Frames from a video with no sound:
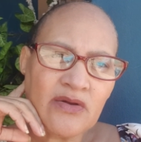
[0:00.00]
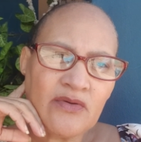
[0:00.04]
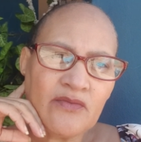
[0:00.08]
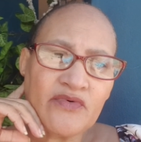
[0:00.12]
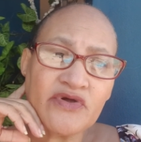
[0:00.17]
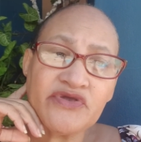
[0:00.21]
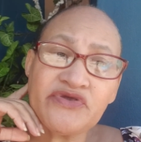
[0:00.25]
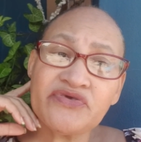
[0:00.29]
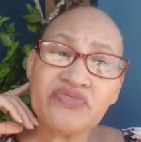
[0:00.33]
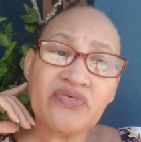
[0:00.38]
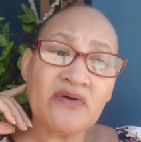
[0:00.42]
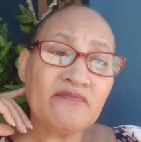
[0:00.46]

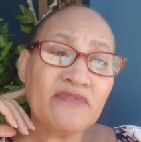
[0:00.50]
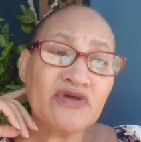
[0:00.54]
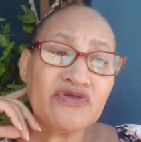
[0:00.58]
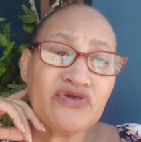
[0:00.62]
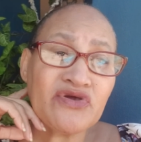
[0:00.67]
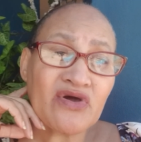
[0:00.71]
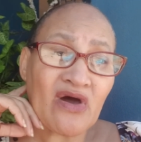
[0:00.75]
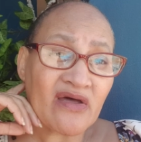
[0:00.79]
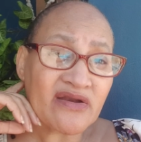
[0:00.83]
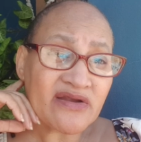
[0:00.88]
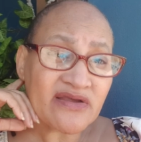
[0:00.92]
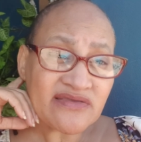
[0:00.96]
which the
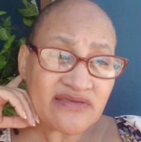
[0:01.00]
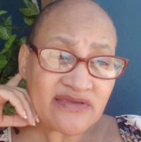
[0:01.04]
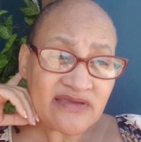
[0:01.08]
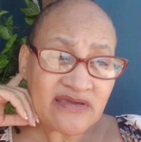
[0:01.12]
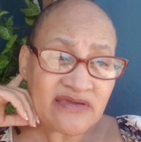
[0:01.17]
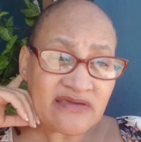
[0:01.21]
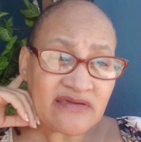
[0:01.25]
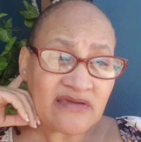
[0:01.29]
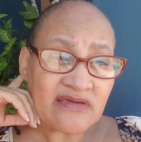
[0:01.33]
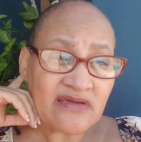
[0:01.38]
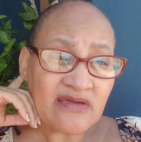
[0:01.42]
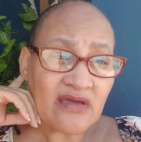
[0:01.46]

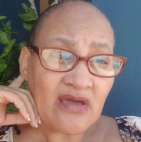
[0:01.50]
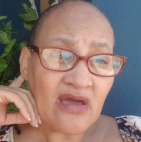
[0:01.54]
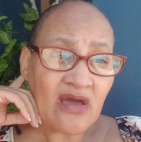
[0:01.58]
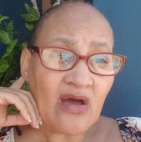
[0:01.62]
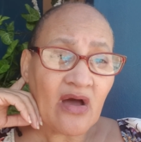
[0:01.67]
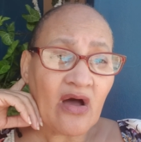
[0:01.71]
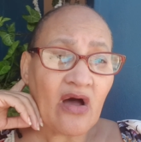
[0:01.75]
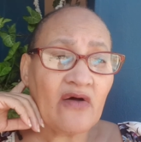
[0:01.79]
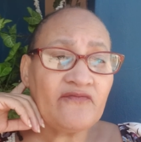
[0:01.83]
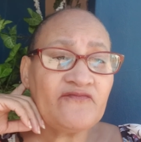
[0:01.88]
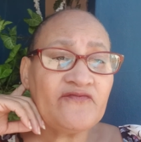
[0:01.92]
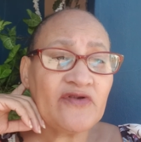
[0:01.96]
majority
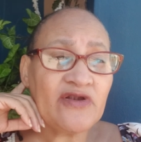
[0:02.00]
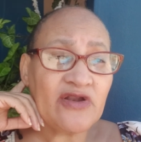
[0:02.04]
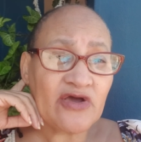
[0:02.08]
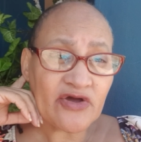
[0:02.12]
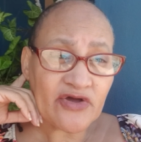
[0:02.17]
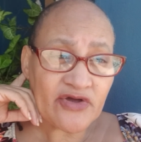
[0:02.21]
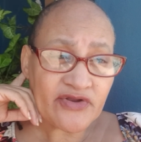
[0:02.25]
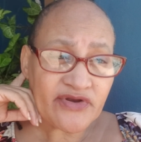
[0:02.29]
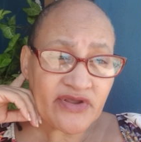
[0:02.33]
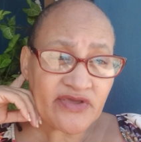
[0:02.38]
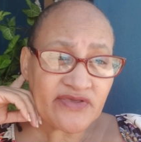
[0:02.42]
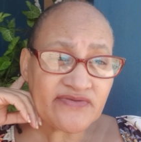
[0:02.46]
of
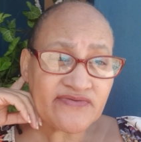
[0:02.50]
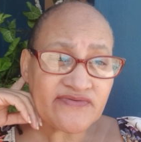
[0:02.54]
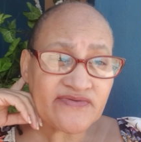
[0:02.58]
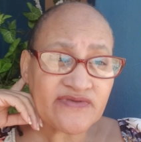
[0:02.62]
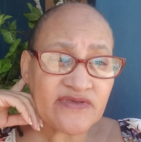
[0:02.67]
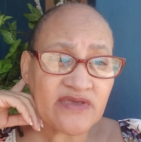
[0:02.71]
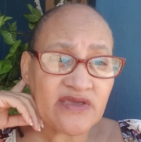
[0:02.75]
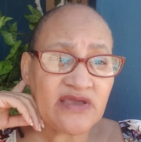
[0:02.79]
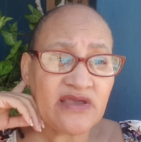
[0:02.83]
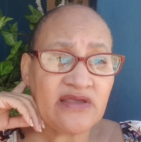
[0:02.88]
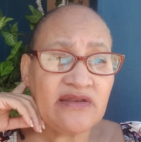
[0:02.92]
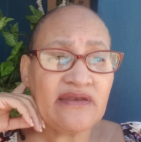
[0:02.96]
learners
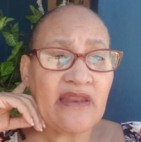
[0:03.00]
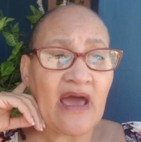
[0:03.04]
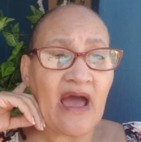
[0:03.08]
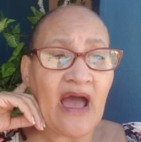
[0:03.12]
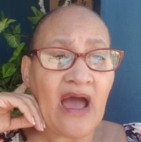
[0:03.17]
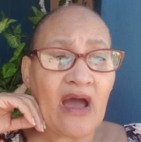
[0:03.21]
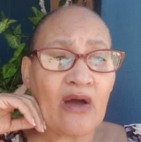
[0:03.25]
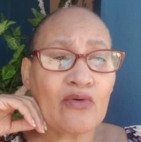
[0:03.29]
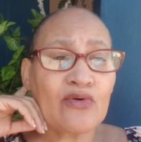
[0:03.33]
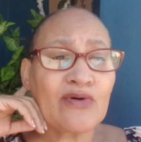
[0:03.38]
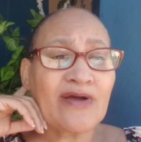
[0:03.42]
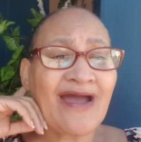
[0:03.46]
in
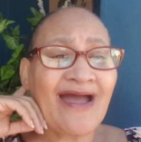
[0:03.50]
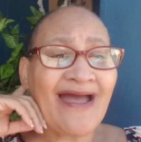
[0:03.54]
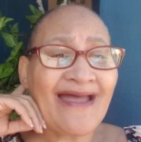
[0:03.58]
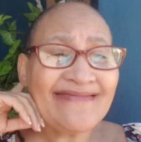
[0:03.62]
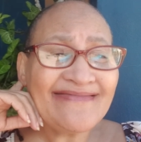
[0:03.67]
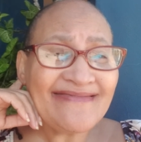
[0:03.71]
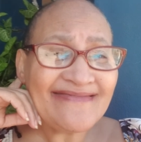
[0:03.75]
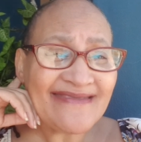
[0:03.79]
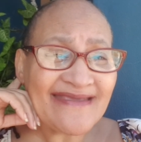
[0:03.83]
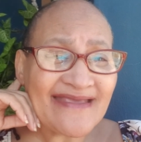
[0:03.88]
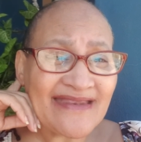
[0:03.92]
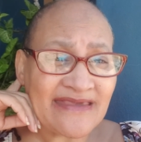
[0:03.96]
our
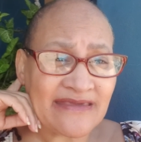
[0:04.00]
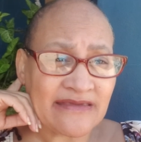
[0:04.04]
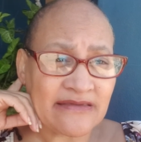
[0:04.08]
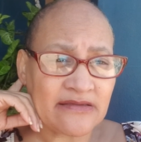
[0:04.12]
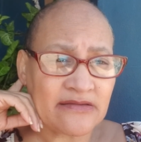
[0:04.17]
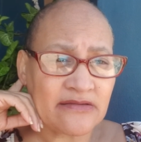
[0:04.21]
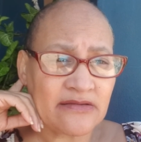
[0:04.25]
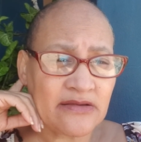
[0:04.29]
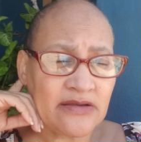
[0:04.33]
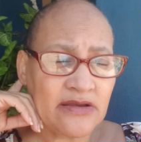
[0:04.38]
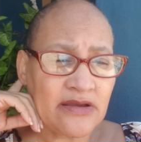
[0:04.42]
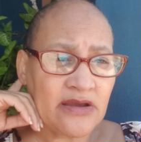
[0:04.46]
country,
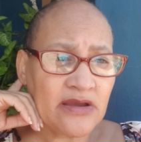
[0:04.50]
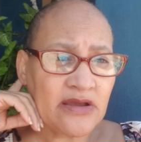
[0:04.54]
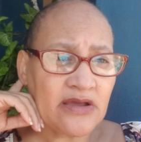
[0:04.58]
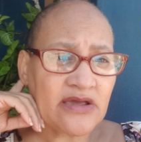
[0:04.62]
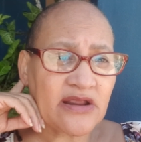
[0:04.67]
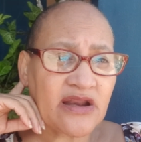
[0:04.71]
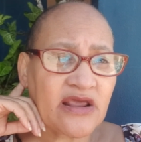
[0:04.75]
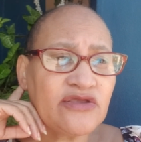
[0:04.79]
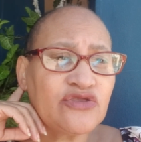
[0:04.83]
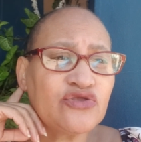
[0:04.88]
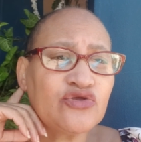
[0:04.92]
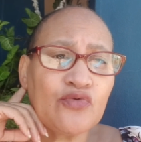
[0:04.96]

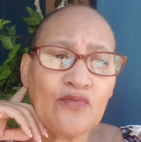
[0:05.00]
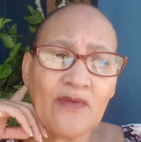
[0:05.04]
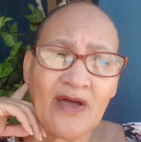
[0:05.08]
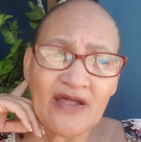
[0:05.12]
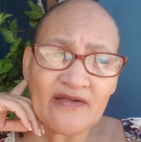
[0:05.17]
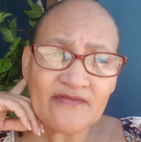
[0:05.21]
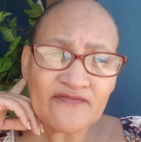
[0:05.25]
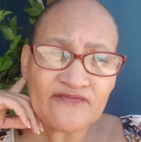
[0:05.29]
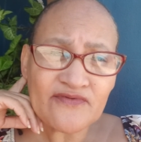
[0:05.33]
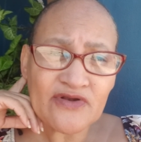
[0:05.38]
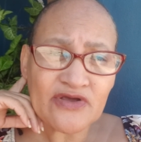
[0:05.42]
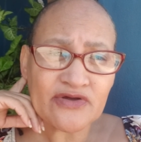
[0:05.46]
grade
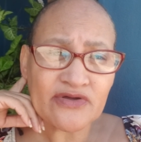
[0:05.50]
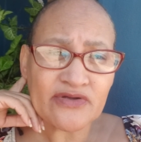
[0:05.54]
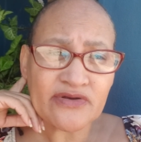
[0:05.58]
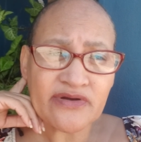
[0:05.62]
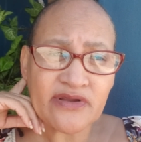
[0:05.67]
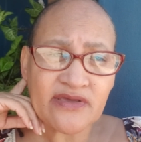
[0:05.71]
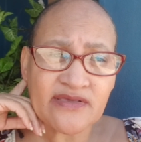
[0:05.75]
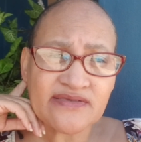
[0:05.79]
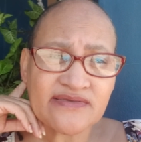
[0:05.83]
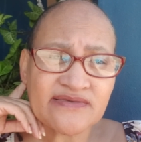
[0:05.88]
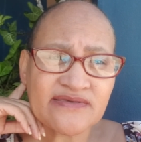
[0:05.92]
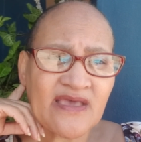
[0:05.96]
12
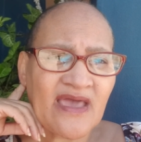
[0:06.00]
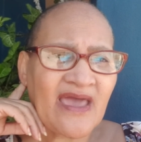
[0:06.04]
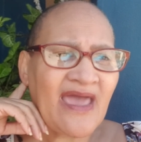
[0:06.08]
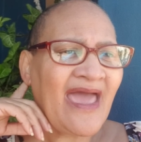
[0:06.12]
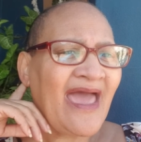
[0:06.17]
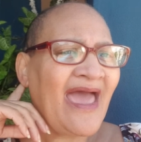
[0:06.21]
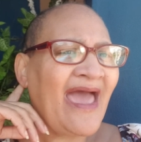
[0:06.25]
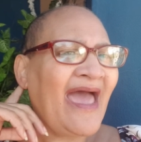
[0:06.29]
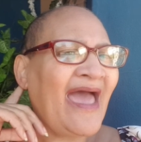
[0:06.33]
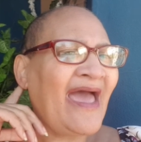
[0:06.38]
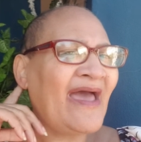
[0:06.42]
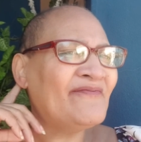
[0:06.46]
learners,
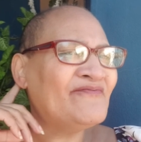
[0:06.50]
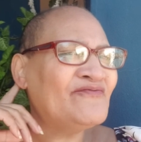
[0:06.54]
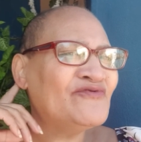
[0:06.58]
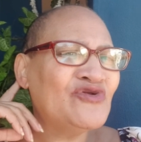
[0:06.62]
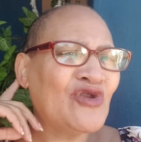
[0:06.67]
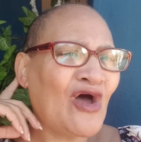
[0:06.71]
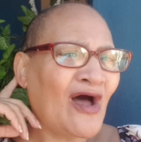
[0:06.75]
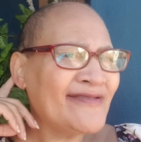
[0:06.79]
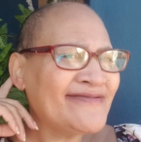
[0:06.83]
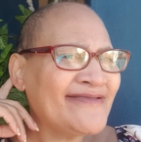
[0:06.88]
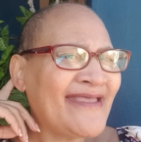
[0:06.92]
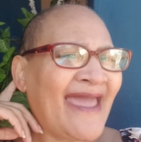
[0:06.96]
have
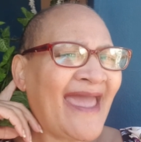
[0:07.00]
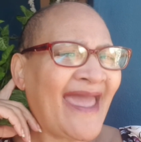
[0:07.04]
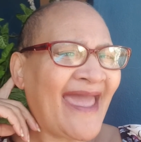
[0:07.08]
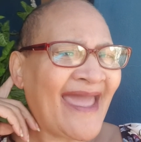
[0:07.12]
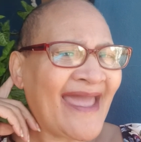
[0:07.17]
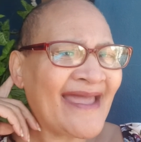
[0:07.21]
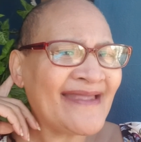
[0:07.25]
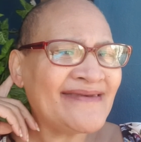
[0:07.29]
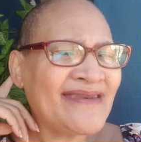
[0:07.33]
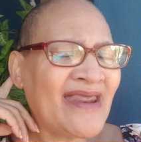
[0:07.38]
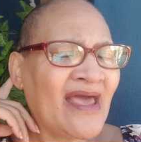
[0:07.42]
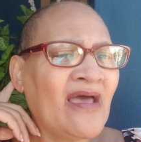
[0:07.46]
not
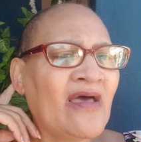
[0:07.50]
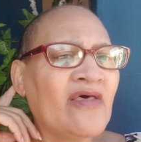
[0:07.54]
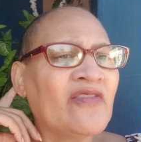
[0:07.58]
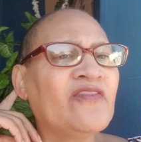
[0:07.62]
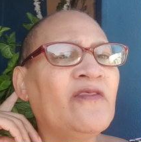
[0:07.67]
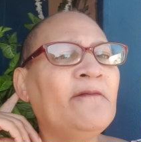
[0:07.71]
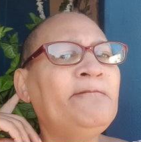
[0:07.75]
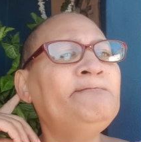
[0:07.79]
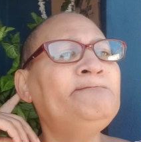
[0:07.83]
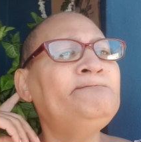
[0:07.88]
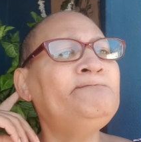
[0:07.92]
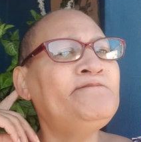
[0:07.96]
had
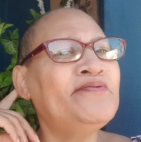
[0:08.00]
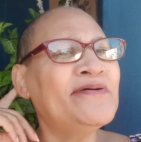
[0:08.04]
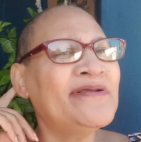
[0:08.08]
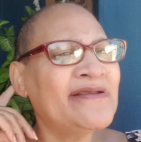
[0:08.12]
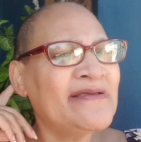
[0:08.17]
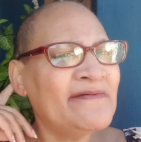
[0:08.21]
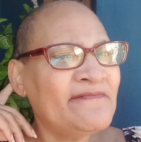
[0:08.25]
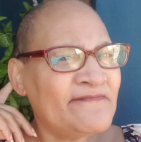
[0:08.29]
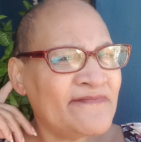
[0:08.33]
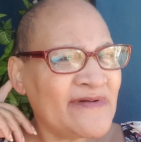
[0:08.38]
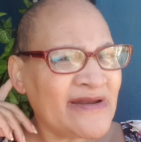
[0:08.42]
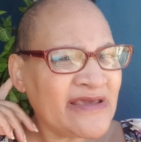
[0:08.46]
the
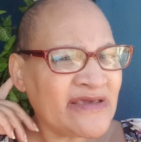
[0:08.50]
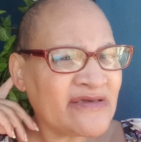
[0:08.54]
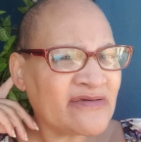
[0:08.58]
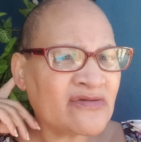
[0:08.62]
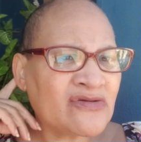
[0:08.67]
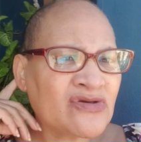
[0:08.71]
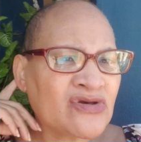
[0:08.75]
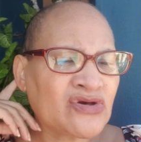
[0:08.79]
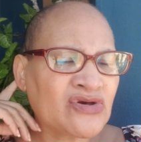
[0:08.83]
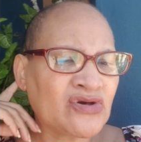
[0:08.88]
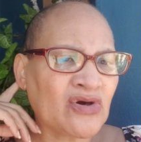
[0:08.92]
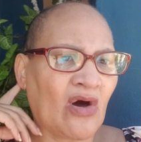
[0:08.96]

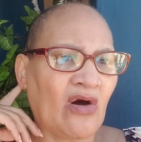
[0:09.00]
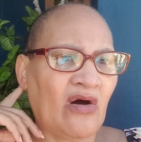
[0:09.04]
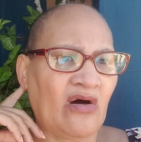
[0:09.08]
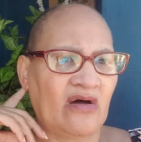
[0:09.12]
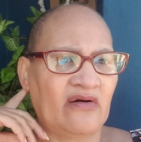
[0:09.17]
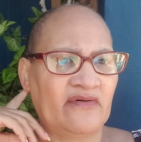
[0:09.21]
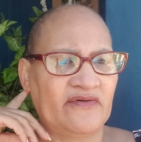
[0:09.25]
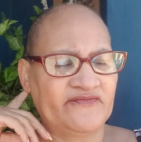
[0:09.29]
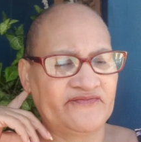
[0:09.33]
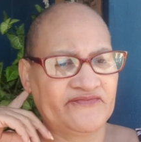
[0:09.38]
privilege of.